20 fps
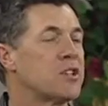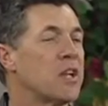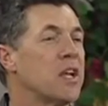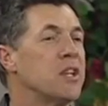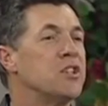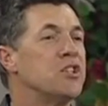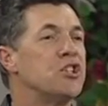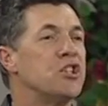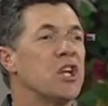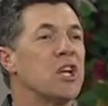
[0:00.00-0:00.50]

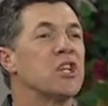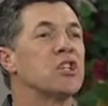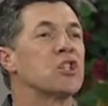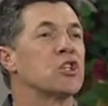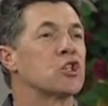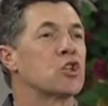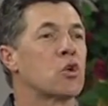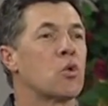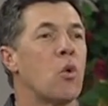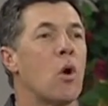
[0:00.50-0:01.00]
And
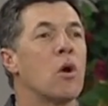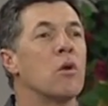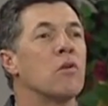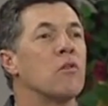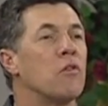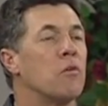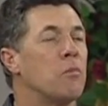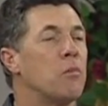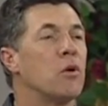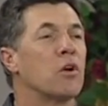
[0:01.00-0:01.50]
Jesus
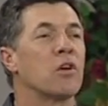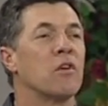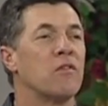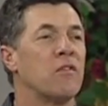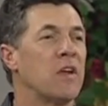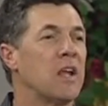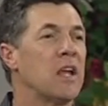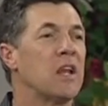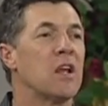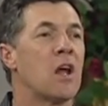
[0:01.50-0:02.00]
quoted the book of
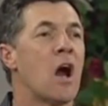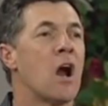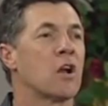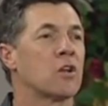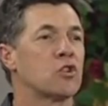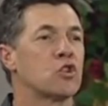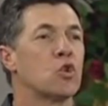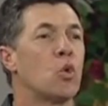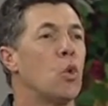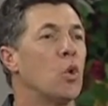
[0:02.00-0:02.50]

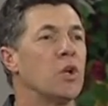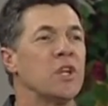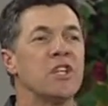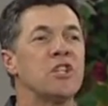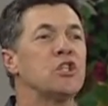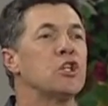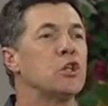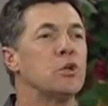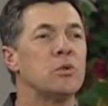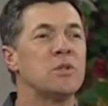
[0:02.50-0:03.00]
Enoch
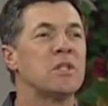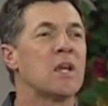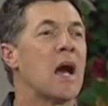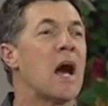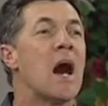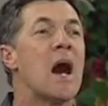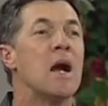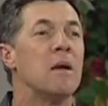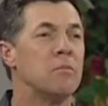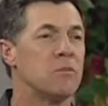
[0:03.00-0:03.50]
22
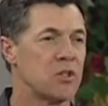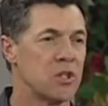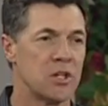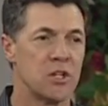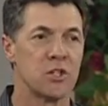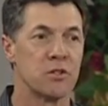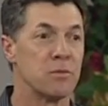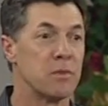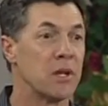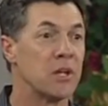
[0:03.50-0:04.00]
times in
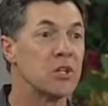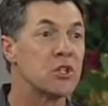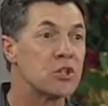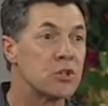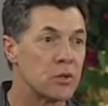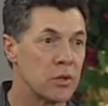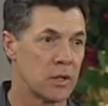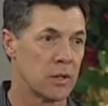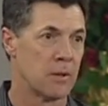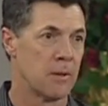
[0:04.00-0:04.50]
his
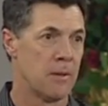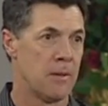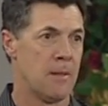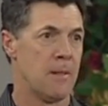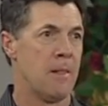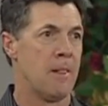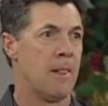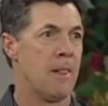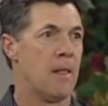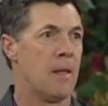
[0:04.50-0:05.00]
ministry.
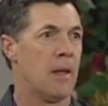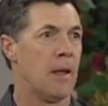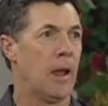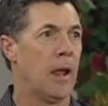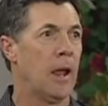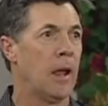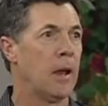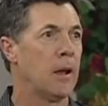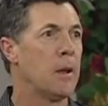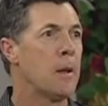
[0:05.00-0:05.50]

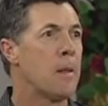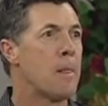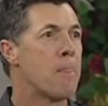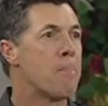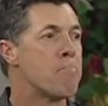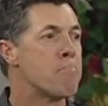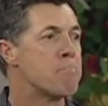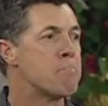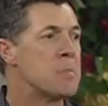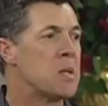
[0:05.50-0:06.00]
And
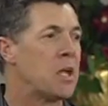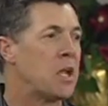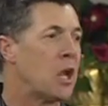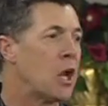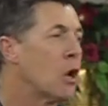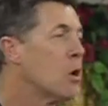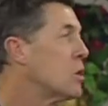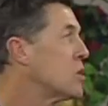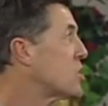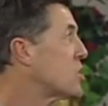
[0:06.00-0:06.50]
here it